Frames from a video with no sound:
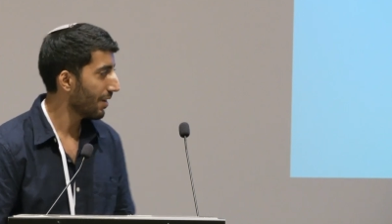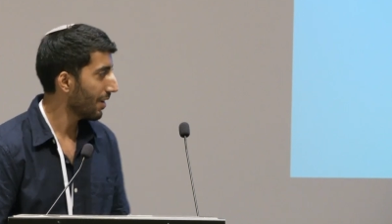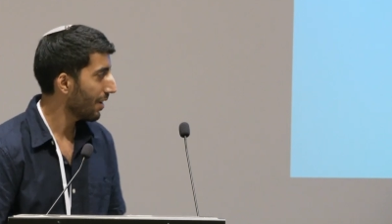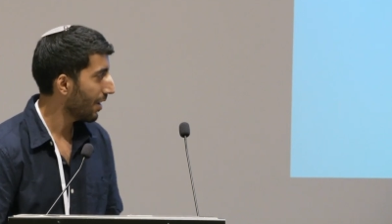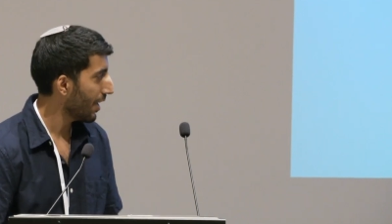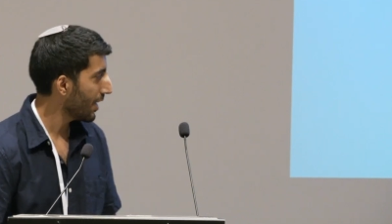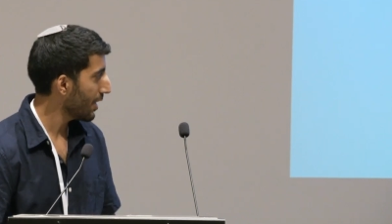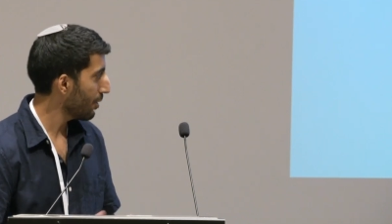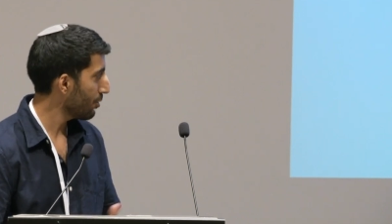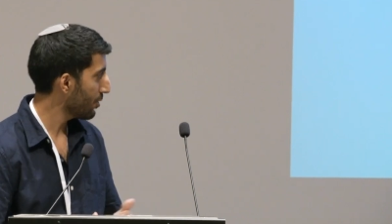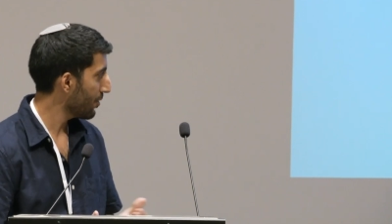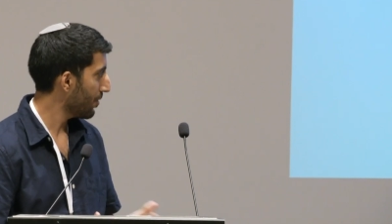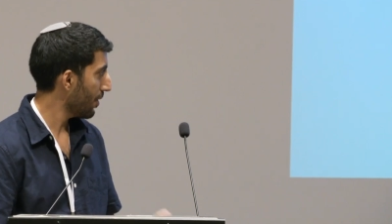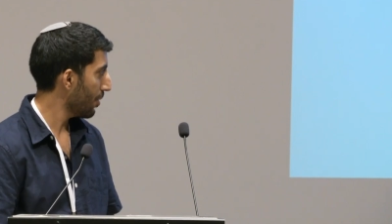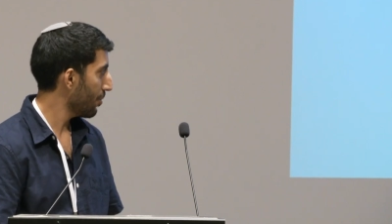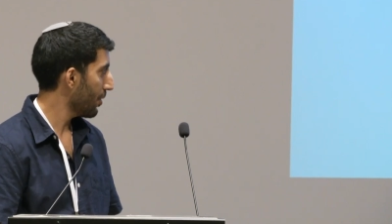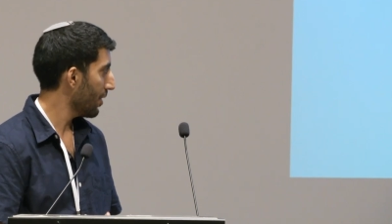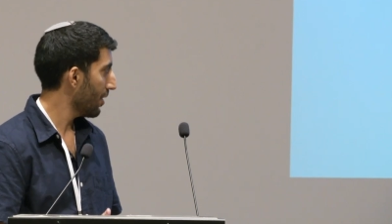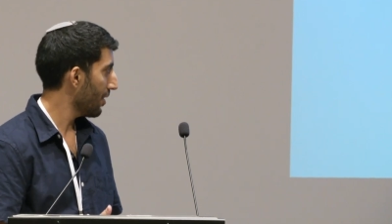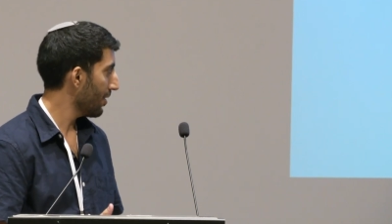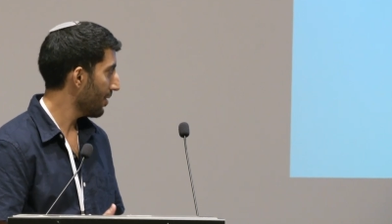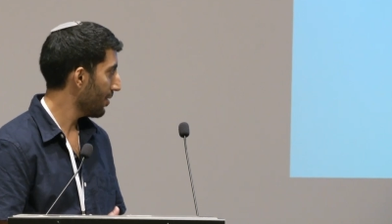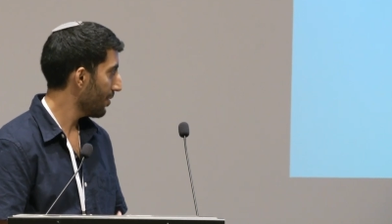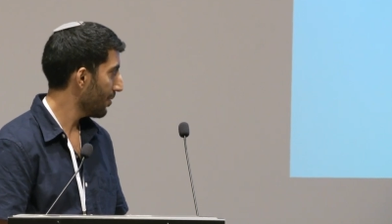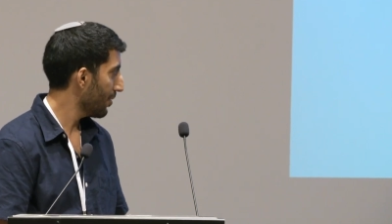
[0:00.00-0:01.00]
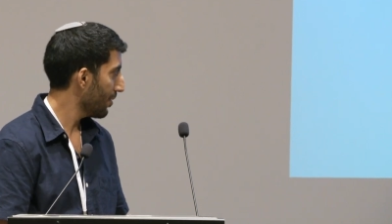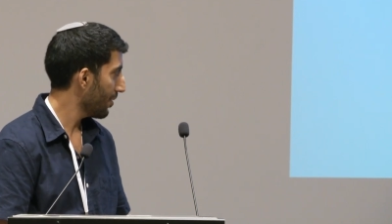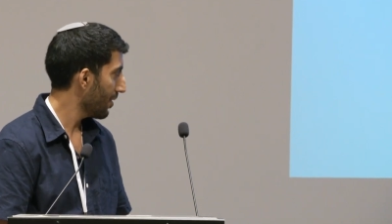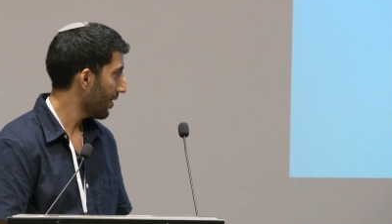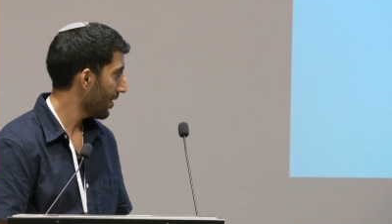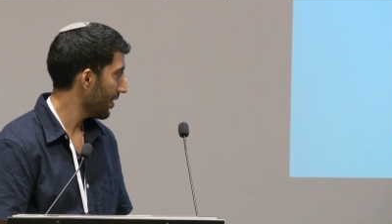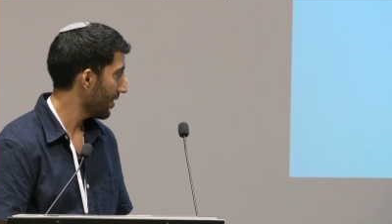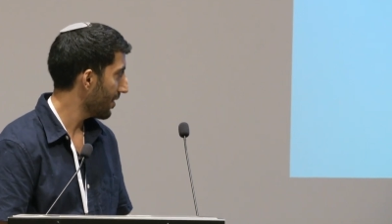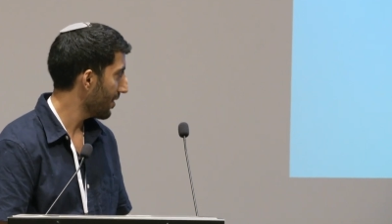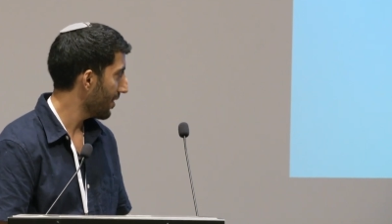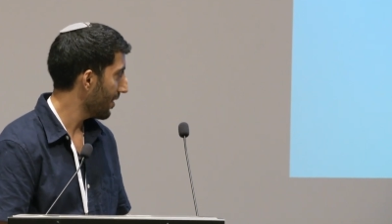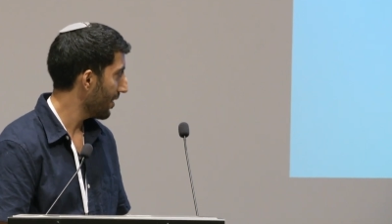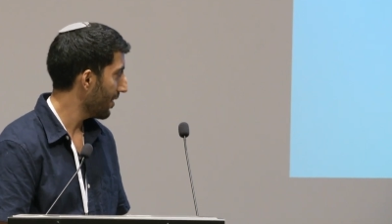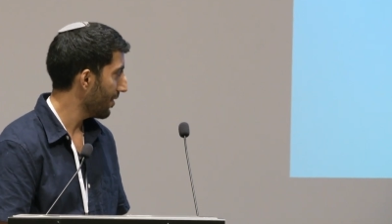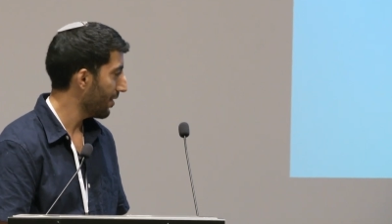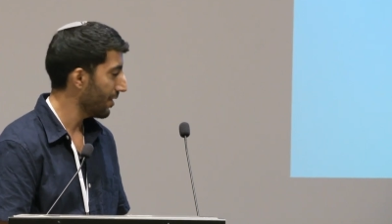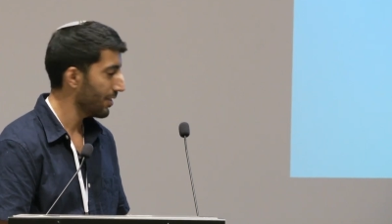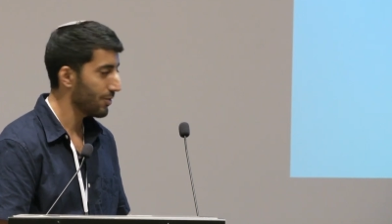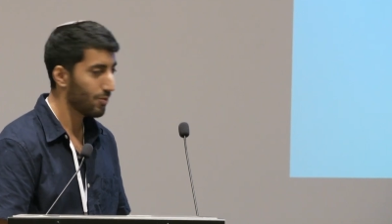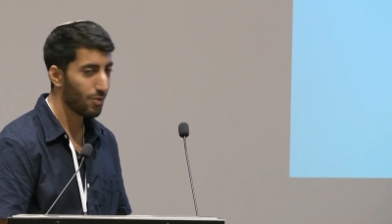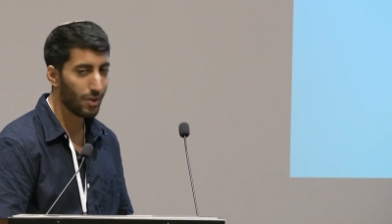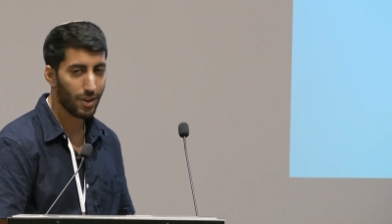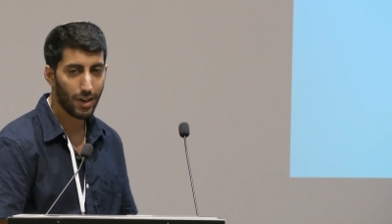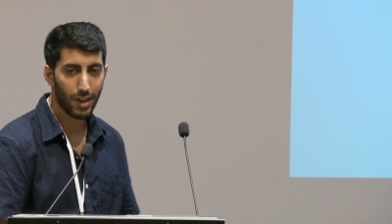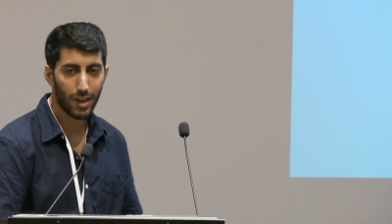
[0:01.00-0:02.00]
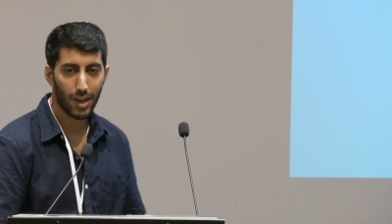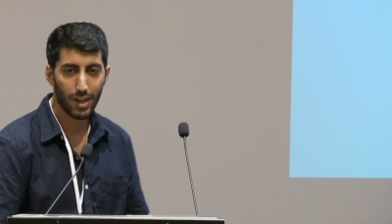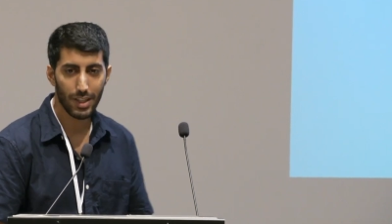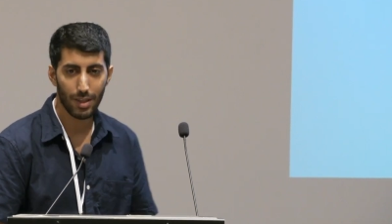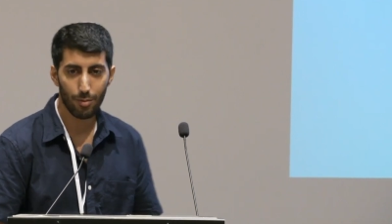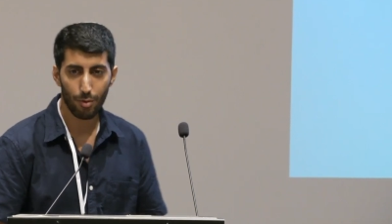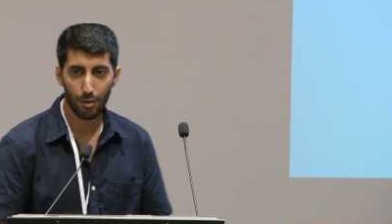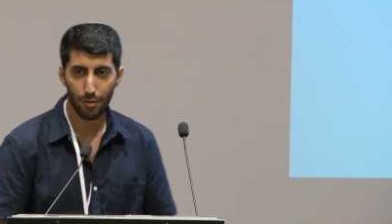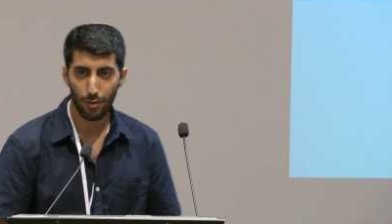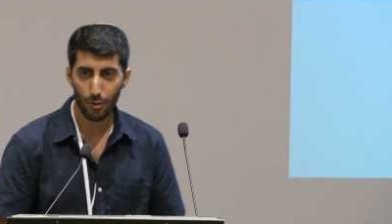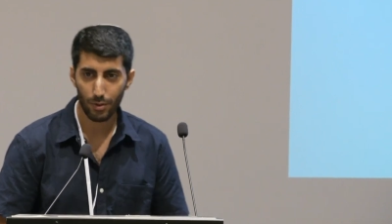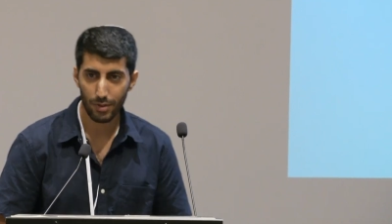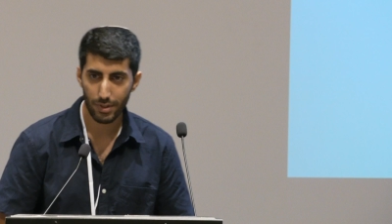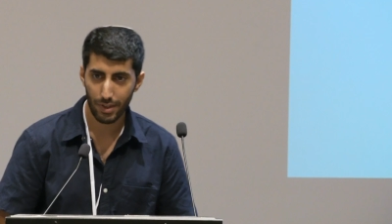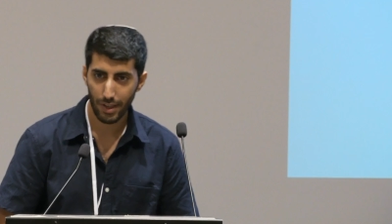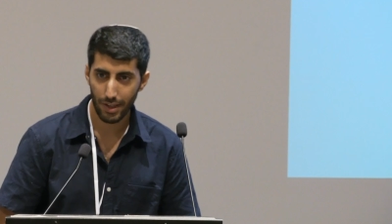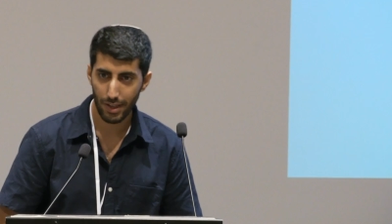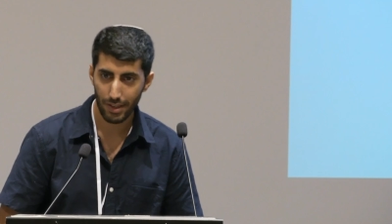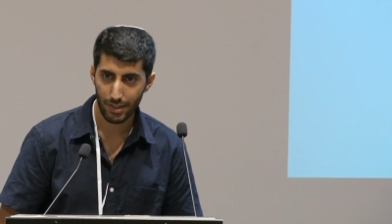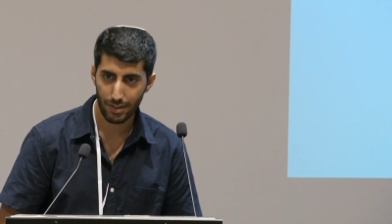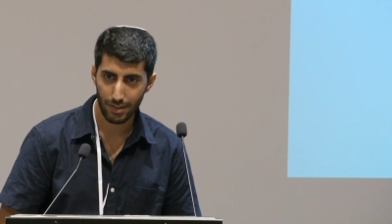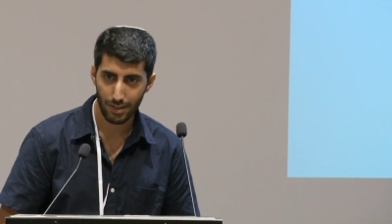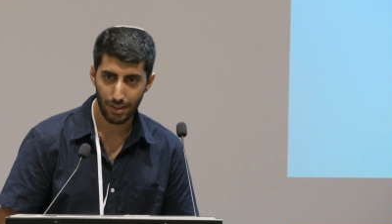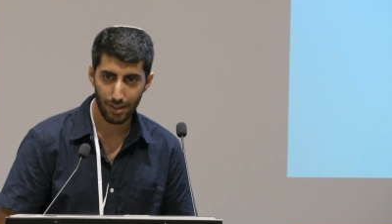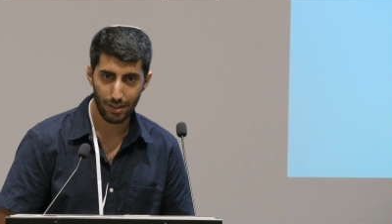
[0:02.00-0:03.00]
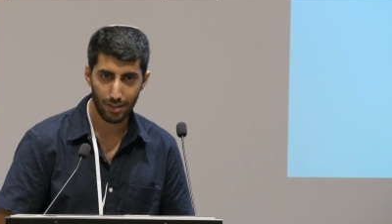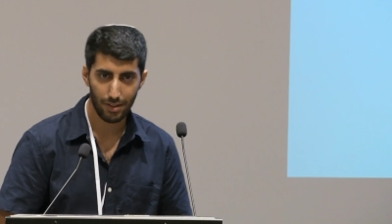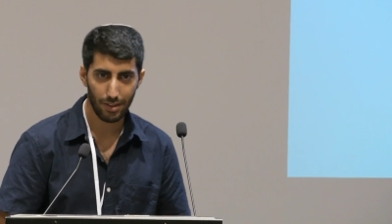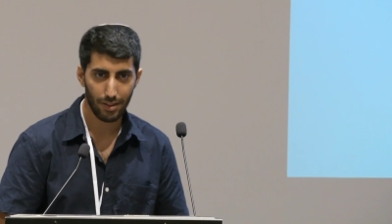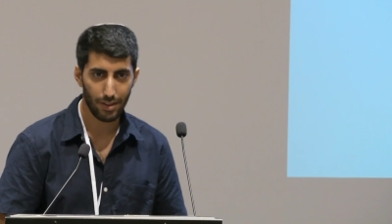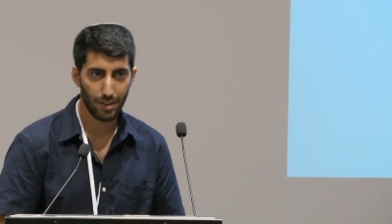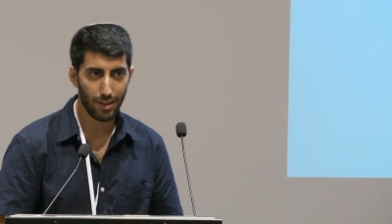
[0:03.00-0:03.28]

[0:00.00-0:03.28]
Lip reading: Adam's family, and the Israel Academy for Science and